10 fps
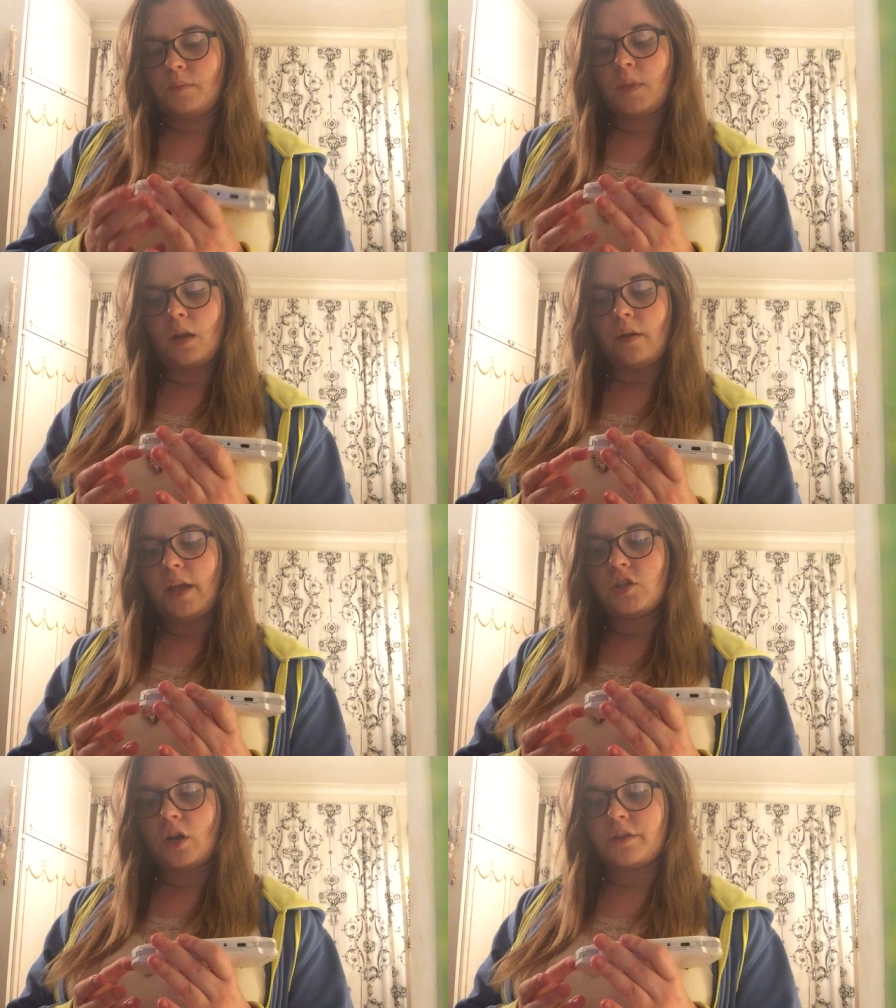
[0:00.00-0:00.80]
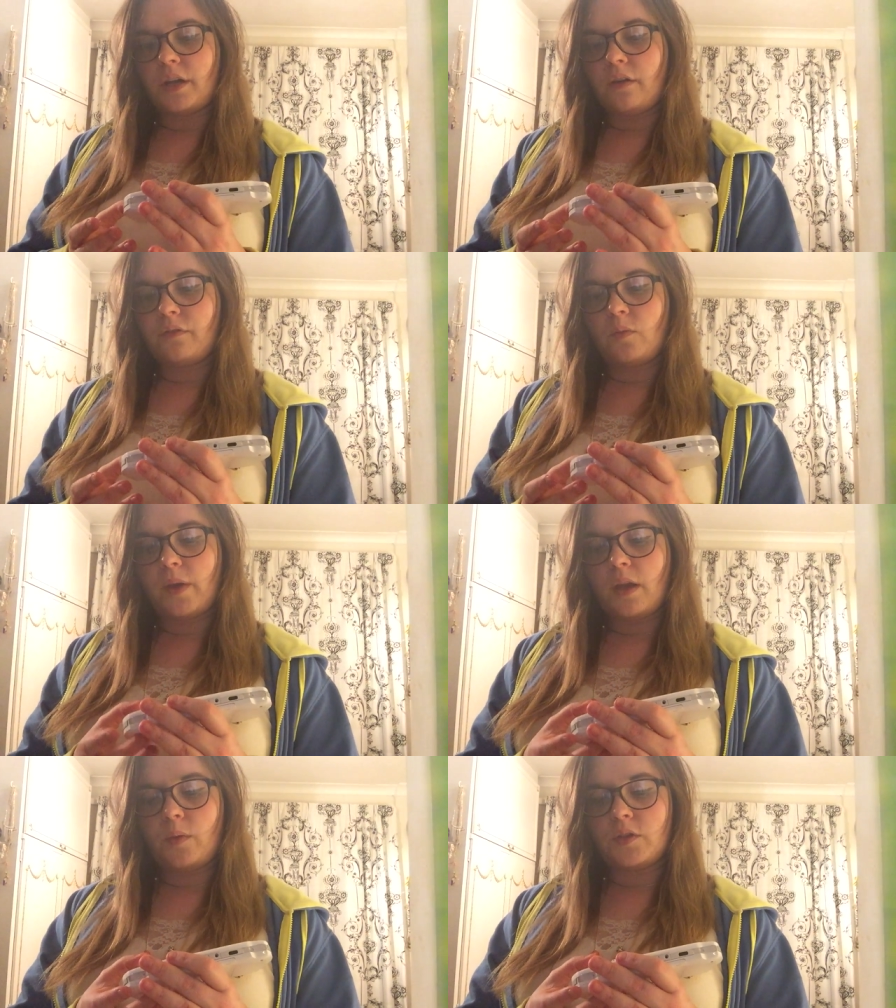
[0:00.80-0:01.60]
You know, he charged it up for
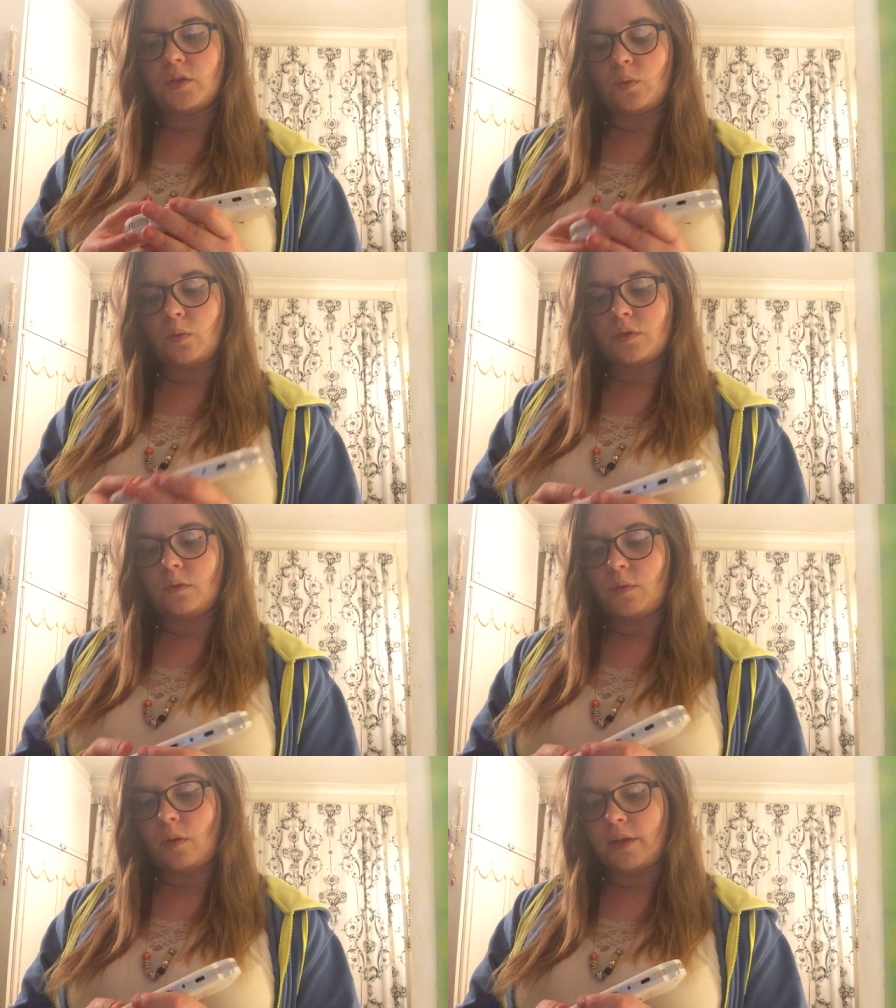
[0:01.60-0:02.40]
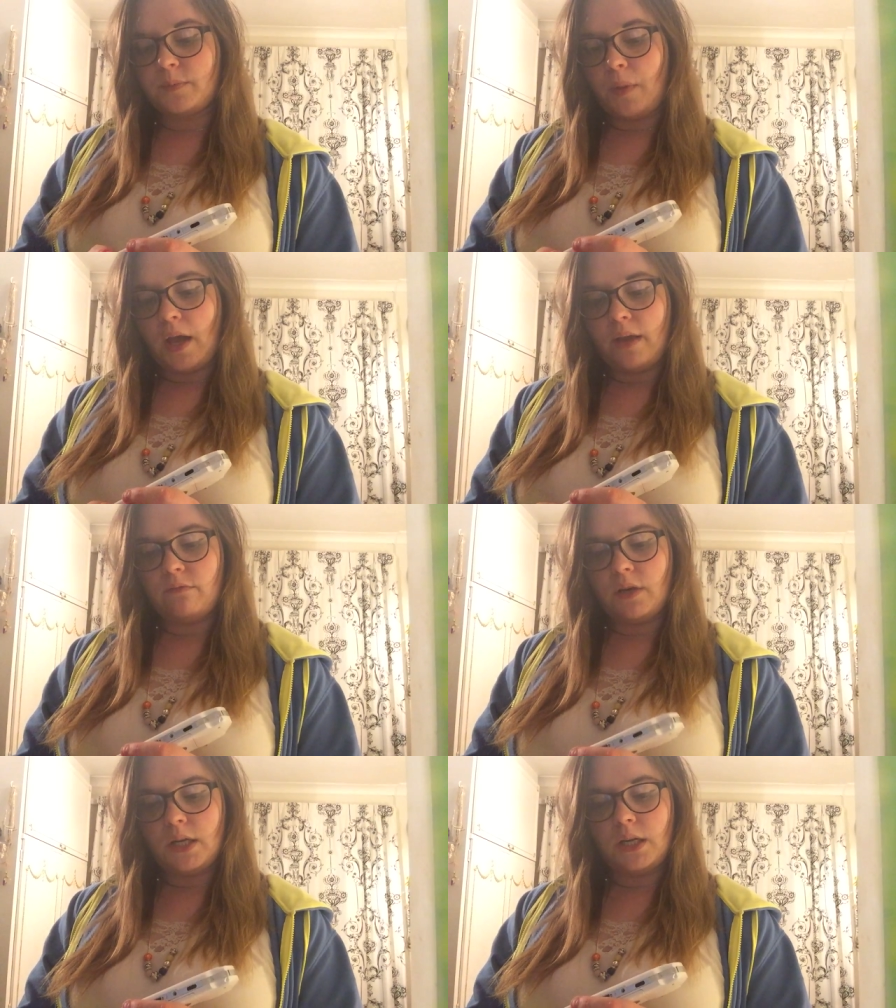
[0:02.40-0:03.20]
me, which is awesome when I went to buy it.
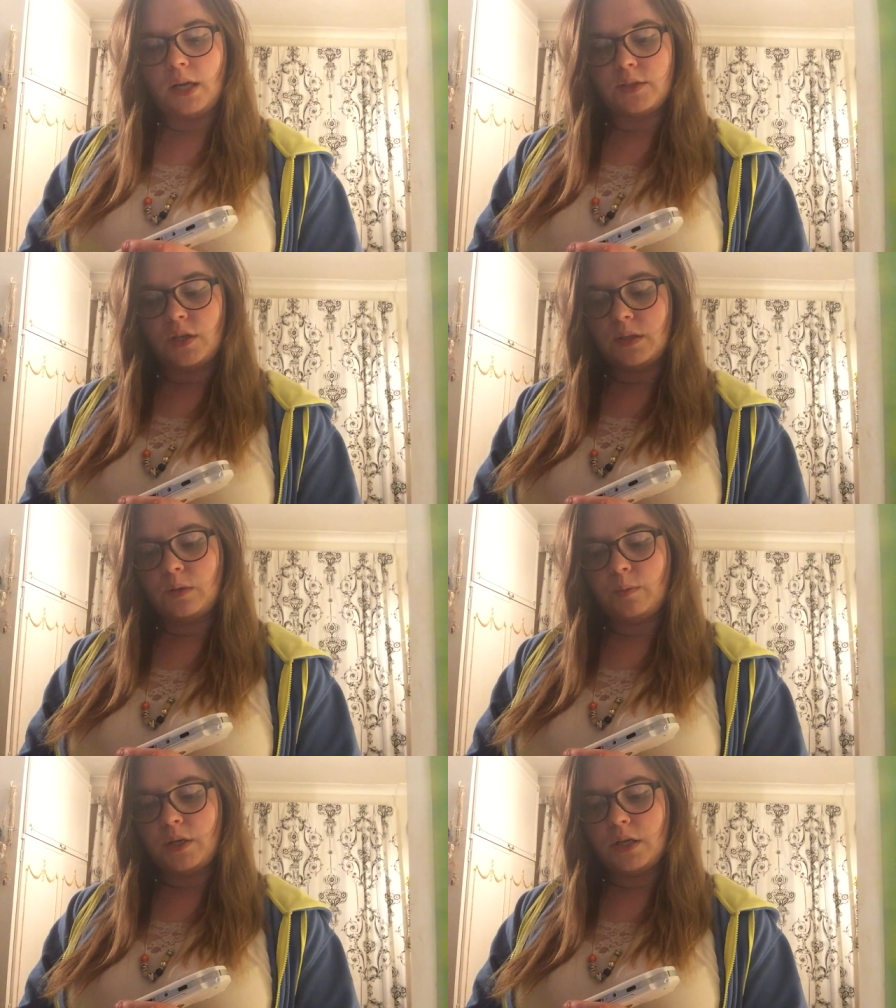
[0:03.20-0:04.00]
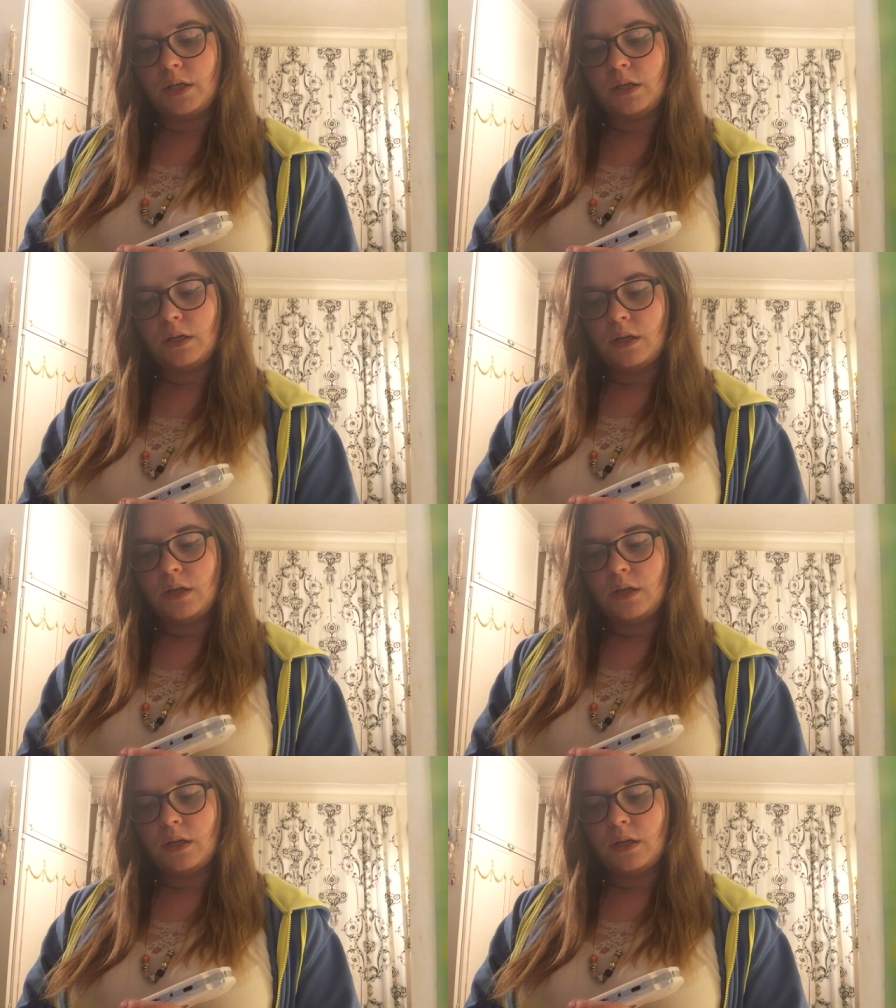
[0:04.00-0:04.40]
Really nice gentleman.